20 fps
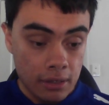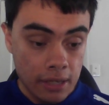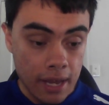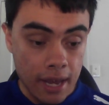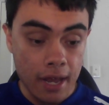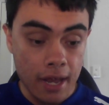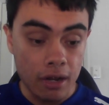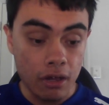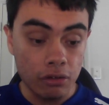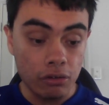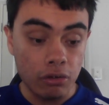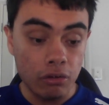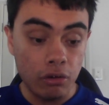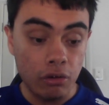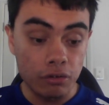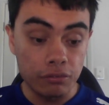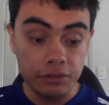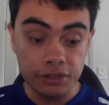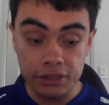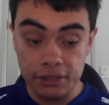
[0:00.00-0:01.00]
yeah,
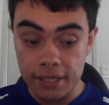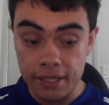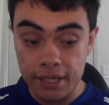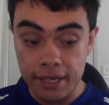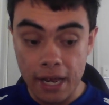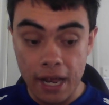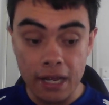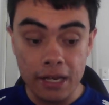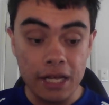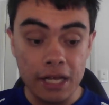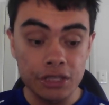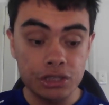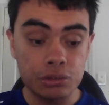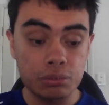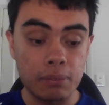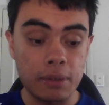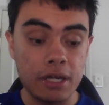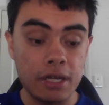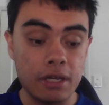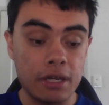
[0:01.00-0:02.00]
obviously uh,
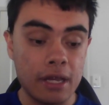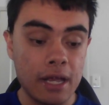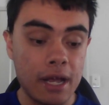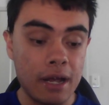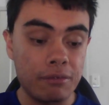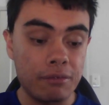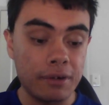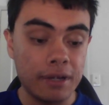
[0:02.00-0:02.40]
last week, uh,